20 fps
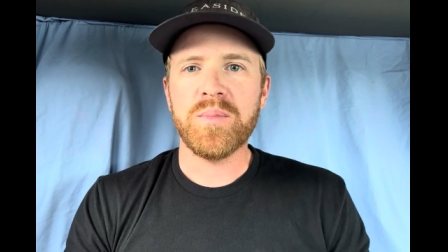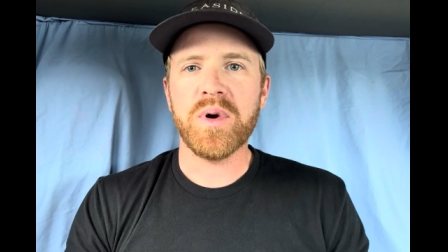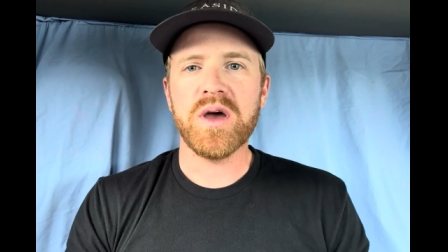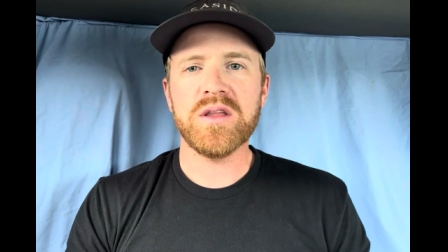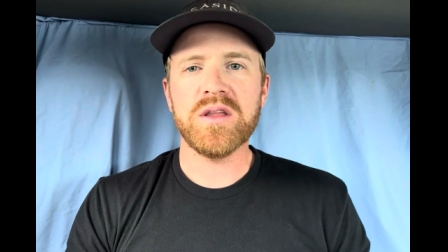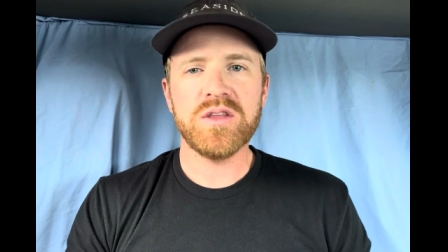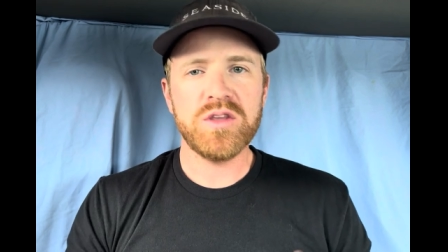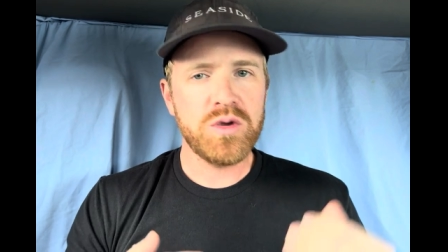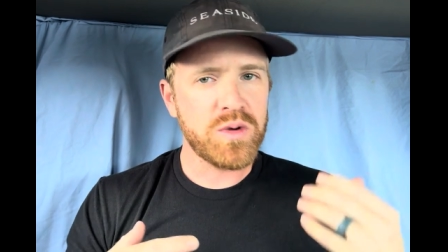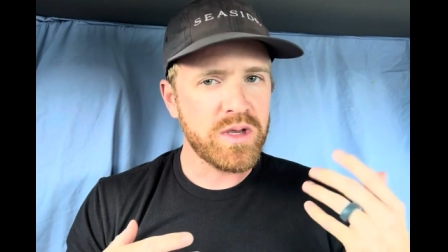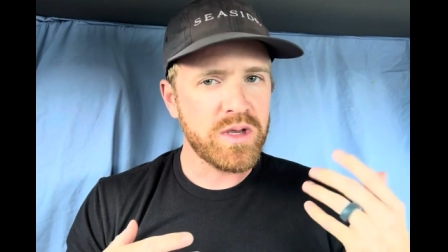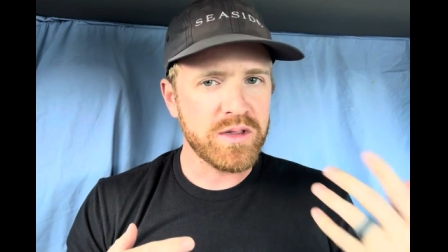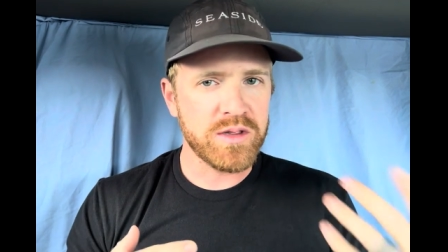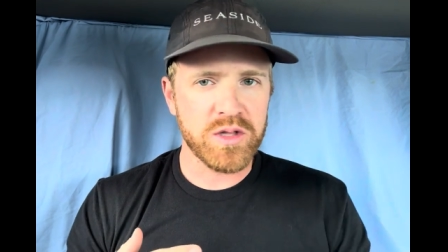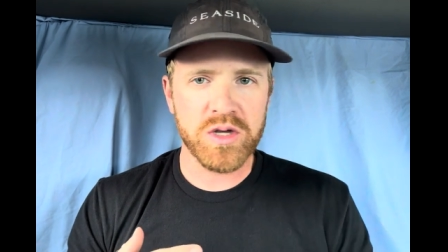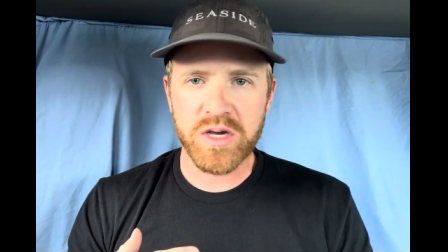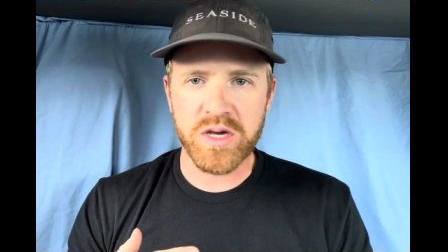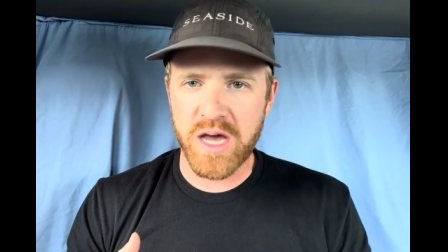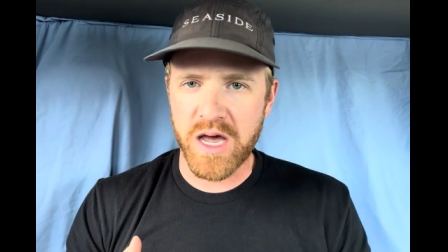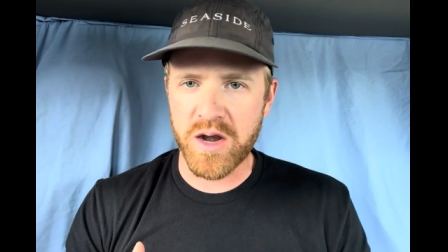but you can
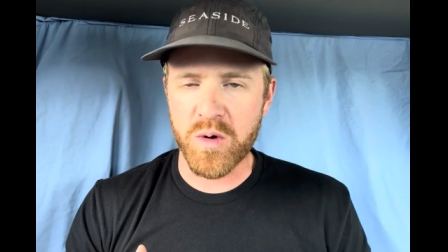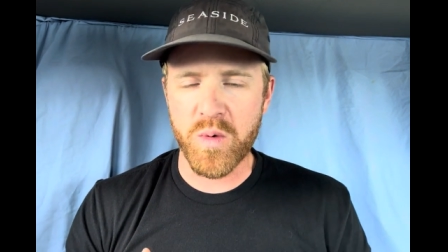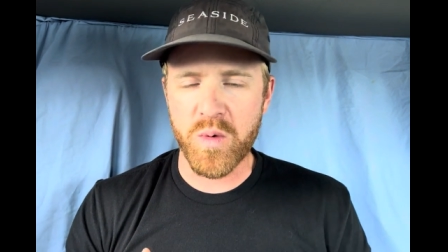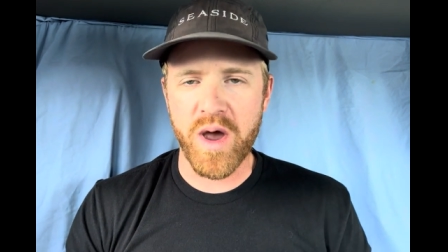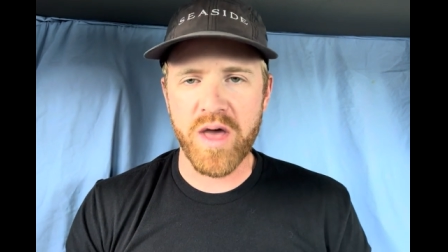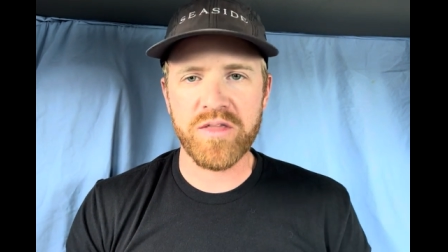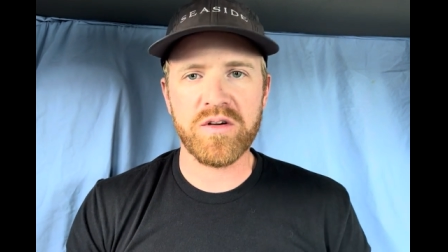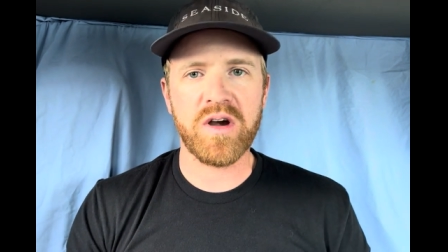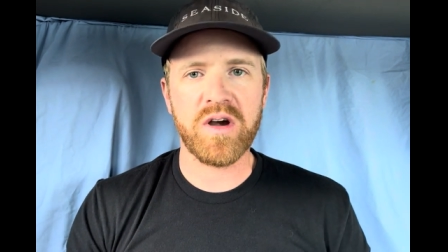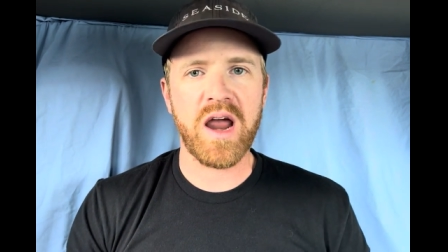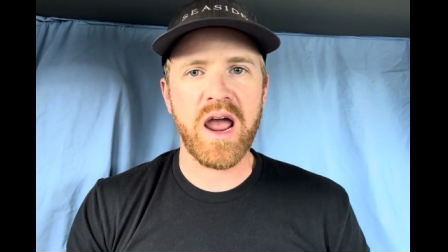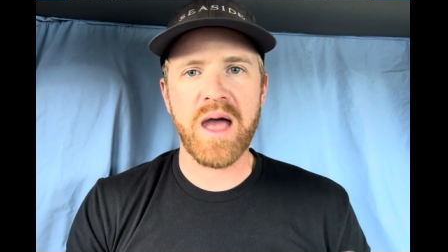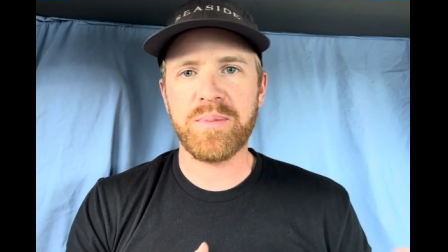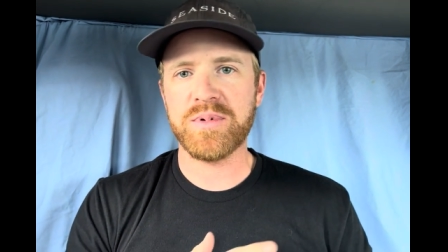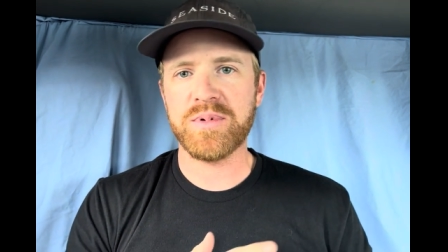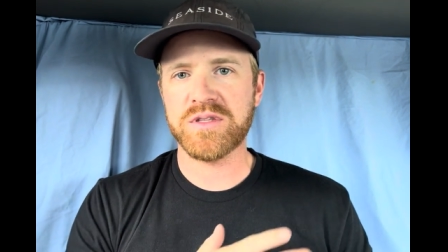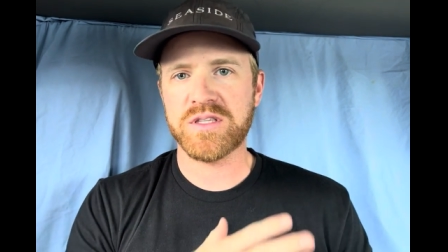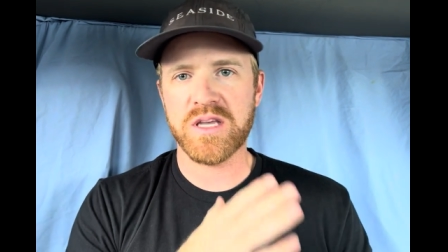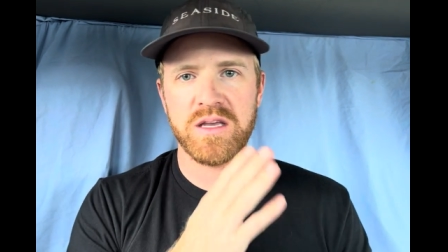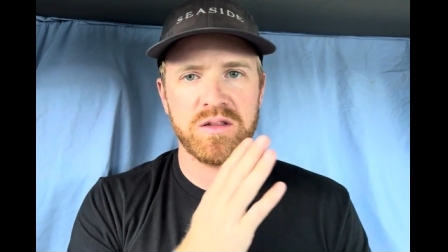look on a weather
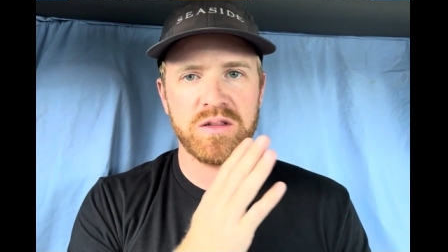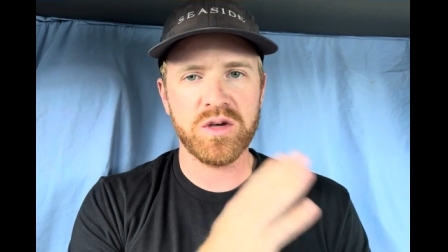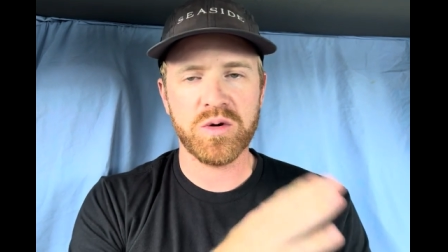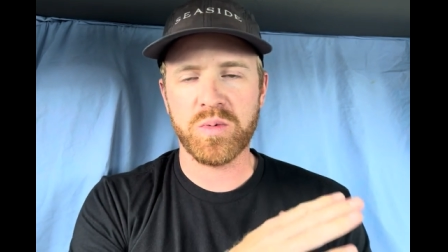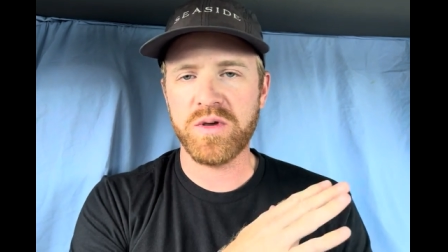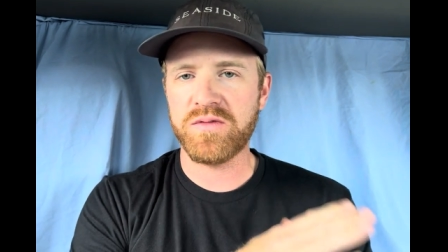app and say, look,